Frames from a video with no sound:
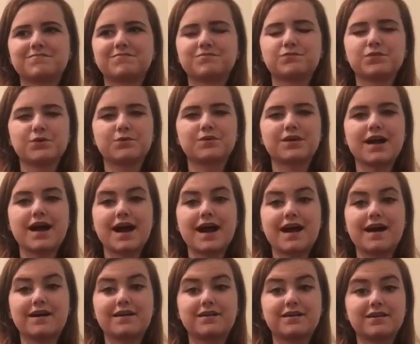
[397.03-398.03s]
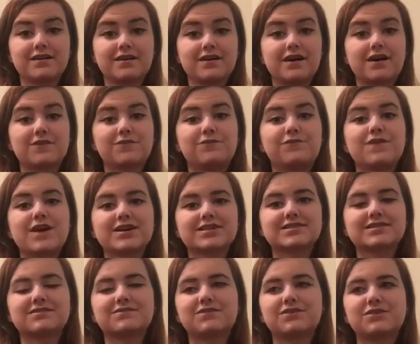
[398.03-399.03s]
We were at a
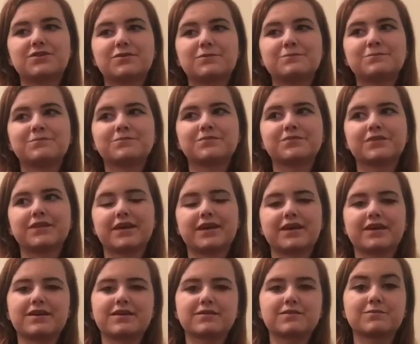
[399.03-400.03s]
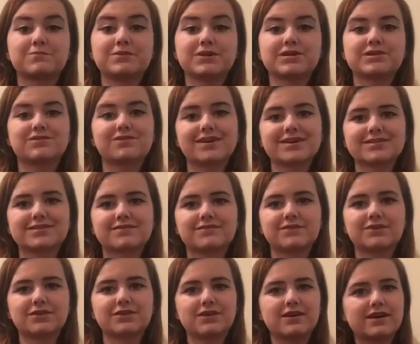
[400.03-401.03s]
festival, like the Peach
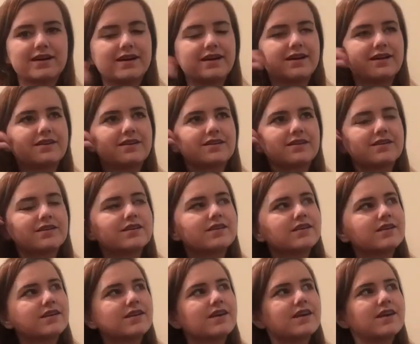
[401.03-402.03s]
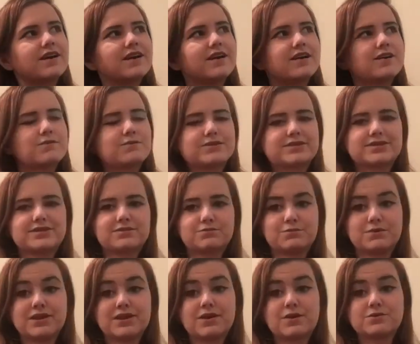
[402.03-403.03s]
Festival, and which
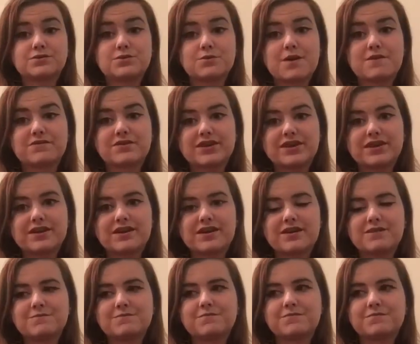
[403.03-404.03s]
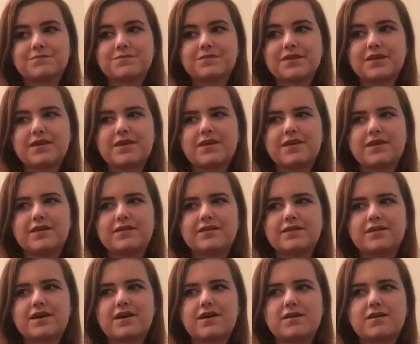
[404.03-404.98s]
we go to every year, and